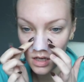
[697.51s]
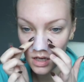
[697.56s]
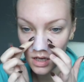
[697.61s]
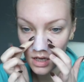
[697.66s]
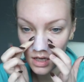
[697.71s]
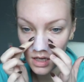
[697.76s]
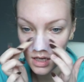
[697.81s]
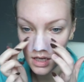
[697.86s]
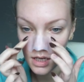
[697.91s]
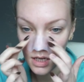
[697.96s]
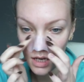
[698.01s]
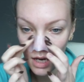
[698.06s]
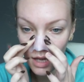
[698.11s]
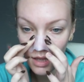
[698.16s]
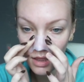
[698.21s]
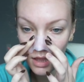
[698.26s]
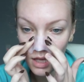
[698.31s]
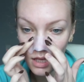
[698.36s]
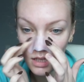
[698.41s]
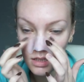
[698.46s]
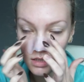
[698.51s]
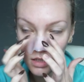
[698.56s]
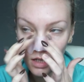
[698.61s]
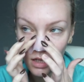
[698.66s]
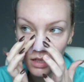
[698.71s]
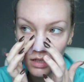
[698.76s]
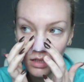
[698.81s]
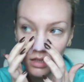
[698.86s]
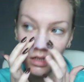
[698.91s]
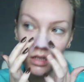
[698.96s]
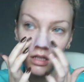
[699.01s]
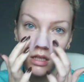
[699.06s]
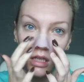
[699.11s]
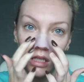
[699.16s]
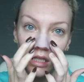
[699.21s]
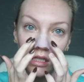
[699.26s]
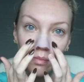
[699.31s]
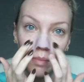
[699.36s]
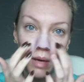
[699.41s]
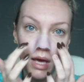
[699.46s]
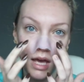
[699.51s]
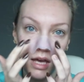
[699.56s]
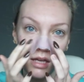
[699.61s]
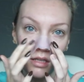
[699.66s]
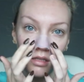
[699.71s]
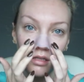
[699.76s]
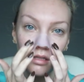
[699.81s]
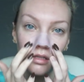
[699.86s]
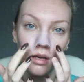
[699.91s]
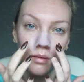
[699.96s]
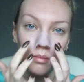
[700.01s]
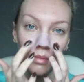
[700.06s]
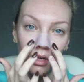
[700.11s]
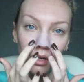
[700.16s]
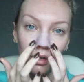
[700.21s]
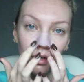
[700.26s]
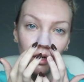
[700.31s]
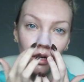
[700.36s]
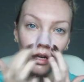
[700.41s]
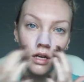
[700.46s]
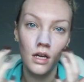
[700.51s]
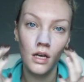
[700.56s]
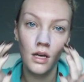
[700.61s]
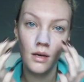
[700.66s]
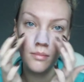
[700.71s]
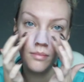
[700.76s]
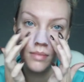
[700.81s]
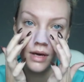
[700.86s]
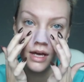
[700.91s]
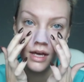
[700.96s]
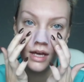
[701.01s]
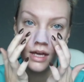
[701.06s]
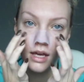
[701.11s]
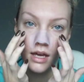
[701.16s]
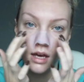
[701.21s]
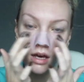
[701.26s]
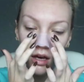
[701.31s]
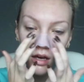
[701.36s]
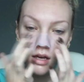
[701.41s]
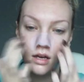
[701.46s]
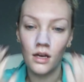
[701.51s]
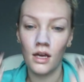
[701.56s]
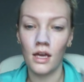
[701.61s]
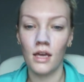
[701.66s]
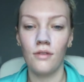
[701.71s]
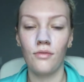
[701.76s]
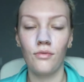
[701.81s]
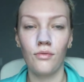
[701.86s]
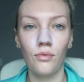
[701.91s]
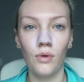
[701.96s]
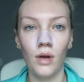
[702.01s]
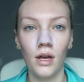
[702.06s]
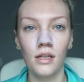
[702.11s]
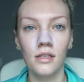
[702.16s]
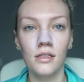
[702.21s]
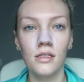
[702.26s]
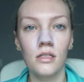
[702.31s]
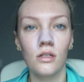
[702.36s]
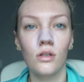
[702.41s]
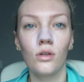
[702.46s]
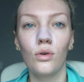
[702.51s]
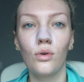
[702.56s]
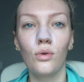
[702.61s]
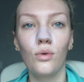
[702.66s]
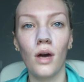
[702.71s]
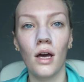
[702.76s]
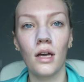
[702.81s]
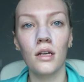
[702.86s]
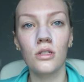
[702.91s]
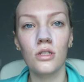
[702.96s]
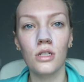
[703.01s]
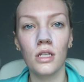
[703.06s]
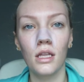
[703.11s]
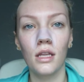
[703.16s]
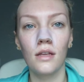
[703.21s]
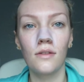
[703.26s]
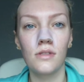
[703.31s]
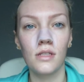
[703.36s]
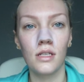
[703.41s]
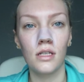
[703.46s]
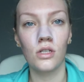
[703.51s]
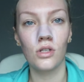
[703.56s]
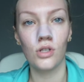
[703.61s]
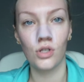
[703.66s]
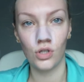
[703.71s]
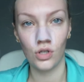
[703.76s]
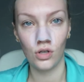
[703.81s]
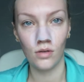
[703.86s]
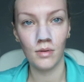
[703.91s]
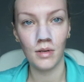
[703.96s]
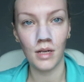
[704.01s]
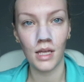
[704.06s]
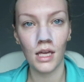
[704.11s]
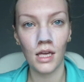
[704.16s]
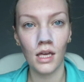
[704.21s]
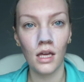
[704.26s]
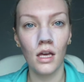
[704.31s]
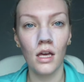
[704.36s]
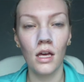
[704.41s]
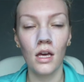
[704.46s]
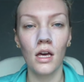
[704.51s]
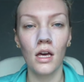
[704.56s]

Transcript: I got that done this past summer by uh, a friend who actually lives in Germany.